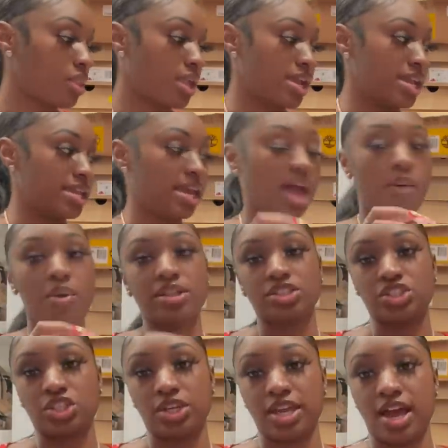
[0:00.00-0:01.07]
And yeah, I wanted to
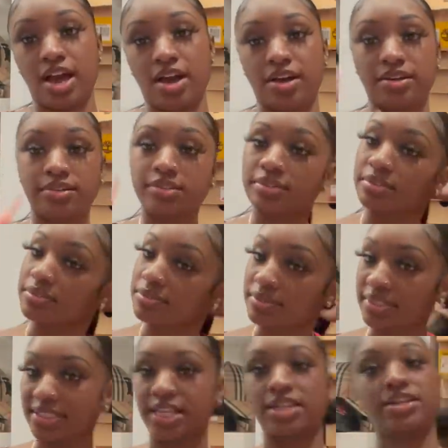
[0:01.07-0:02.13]
show y'all.
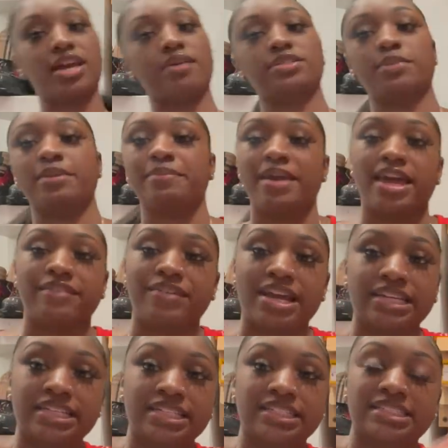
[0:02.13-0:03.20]
Because I know y'all was going to be mad if I
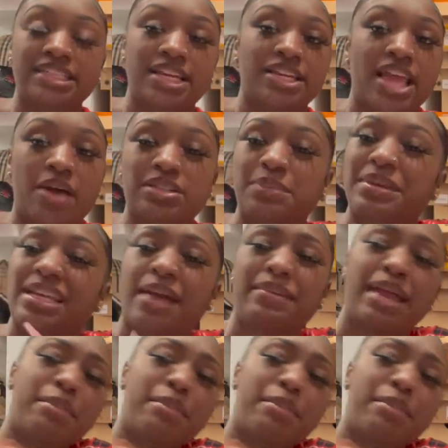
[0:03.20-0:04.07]
didn't. Because I know y'all was going to be like,